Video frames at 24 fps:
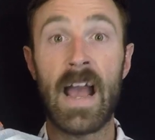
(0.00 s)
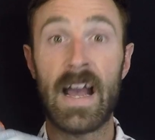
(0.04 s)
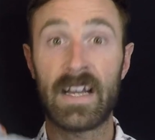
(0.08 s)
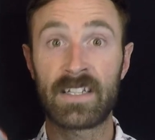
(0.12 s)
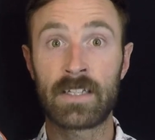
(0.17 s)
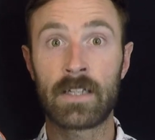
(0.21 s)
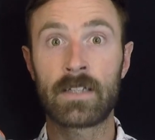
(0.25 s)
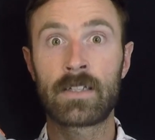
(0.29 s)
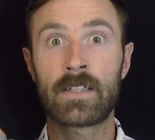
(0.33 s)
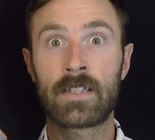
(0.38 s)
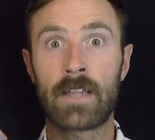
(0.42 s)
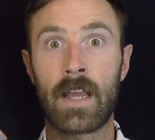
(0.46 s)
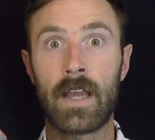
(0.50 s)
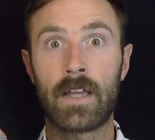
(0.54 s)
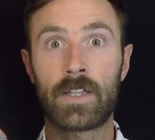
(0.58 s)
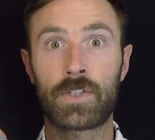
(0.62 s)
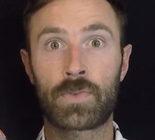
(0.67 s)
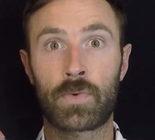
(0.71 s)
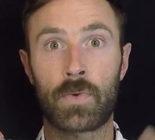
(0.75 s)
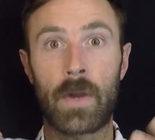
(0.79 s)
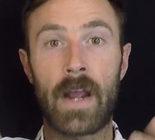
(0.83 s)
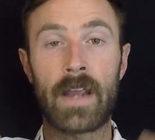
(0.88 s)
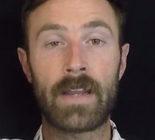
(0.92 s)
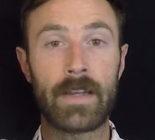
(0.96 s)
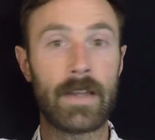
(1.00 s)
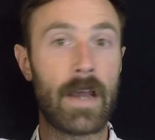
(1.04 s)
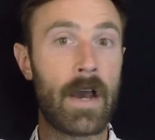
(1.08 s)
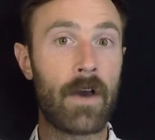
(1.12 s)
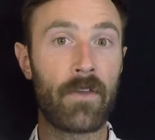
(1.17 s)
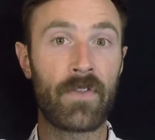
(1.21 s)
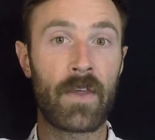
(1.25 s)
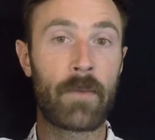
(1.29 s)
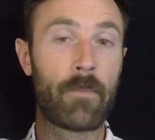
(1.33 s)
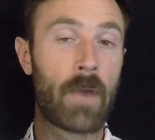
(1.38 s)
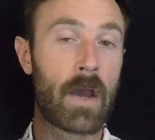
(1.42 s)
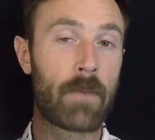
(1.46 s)
as it stands right
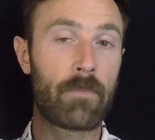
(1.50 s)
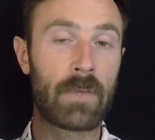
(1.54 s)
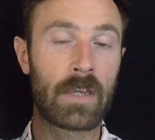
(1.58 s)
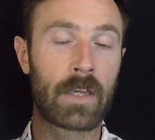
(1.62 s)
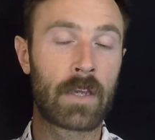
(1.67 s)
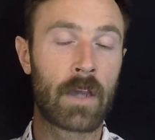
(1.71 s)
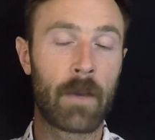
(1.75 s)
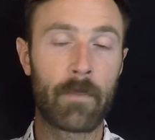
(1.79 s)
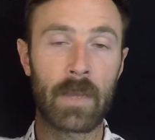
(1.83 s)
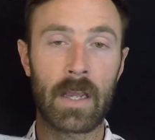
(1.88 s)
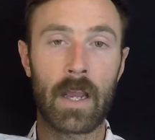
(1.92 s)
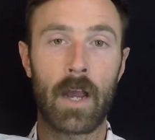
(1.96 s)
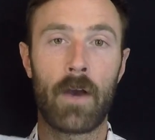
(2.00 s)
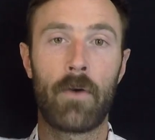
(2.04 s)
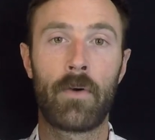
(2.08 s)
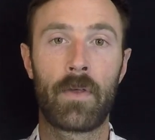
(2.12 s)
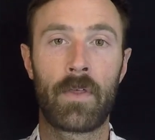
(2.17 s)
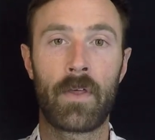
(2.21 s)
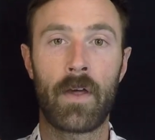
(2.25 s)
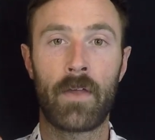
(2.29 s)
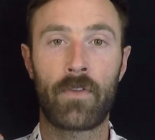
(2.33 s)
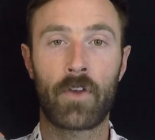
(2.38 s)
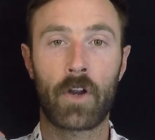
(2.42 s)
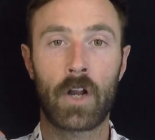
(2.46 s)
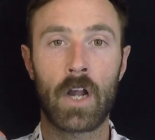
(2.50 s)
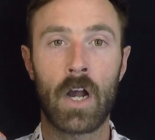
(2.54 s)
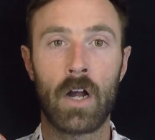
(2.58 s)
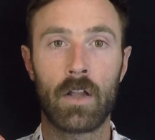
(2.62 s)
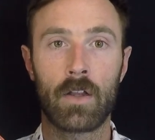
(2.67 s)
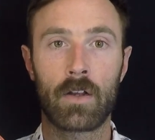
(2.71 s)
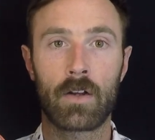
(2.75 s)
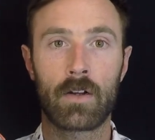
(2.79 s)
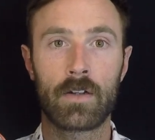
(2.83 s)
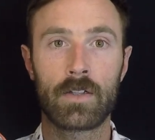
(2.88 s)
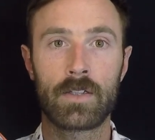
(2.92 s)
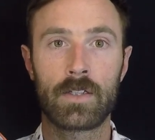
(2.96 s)
now. They might be coming out with other
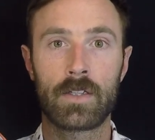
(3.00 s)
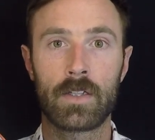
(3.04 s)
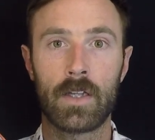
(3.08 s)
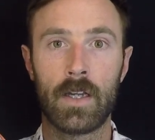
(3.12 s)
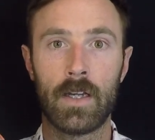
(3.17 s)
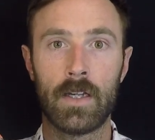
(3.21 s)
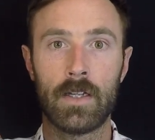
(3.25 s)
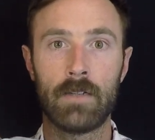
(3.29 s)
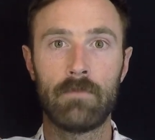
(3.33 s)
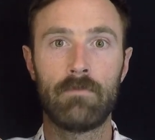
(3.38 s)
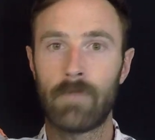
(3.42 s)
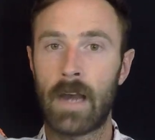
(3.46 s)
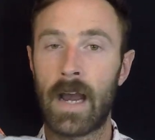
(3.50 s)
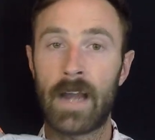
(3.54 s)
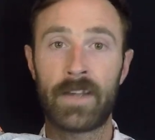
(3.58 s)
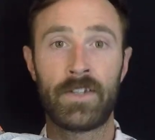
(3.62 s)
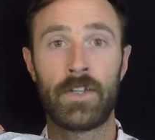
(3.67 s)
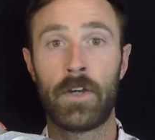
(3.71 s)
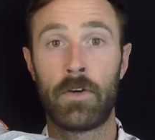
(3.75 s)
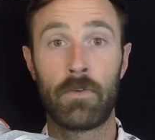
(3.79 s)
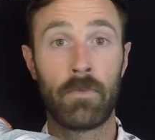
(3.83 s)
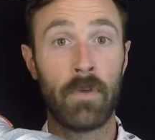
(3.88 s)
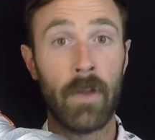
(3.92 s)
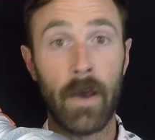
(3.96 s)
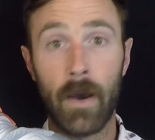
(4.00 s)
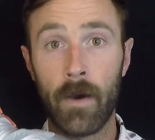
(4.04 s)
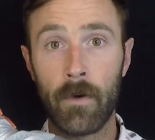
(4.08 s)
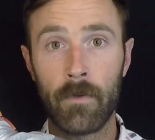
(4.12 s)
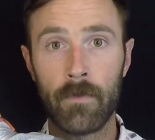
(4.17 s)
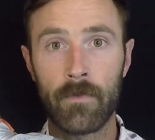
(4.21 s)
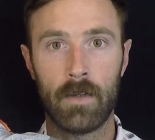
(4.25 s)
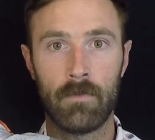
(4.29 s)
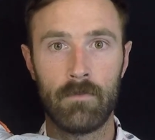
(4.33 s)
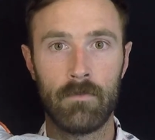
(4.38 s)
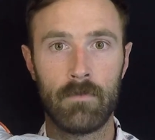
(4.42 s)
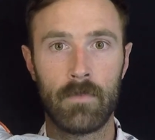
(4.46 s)
colors. I don't
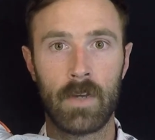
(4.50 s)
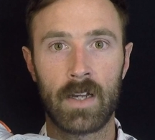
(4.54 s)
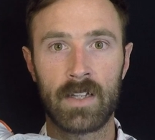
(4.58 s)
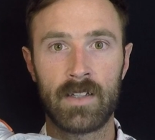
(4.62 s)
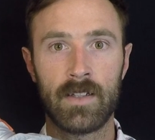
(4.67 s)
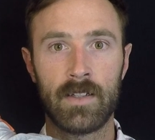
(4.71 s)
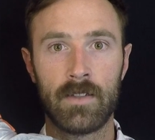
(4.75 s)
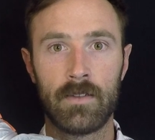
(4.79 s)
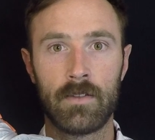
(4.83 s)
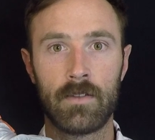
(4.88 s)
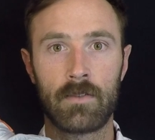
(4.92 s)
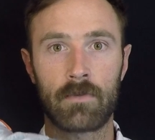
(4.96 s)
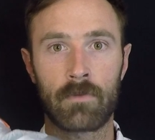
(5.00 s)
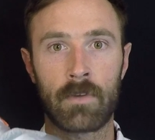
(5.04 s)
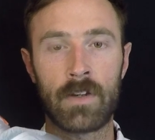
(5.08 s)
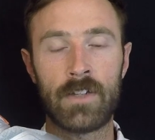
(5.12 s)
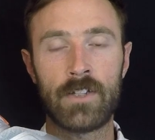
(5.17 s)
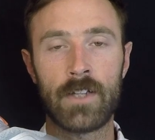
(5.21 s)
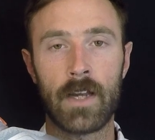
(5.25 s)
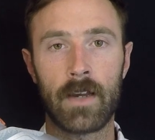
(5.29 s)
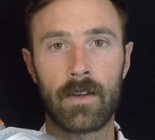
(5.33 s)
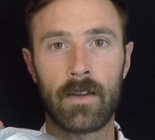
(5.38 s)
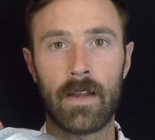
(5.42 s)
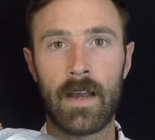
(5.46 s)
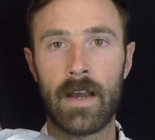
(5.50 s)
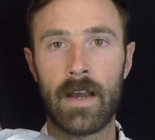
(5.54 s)
know. I didn't reach out and